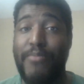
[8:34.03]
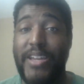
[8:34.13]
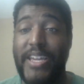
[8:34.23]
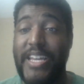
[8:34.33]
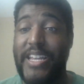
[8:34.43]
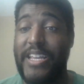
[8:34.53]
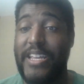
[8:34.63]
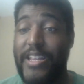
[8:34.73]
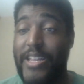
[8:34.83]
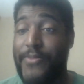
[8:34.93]
But again,
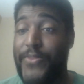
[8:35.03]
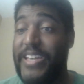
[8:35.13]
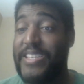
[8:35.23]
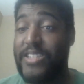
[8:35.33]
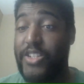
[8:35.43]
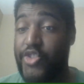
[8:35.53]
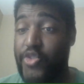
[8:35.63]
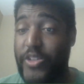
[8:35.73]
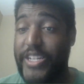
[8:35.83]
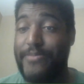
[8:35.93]
they face
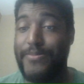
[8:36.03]
Detroit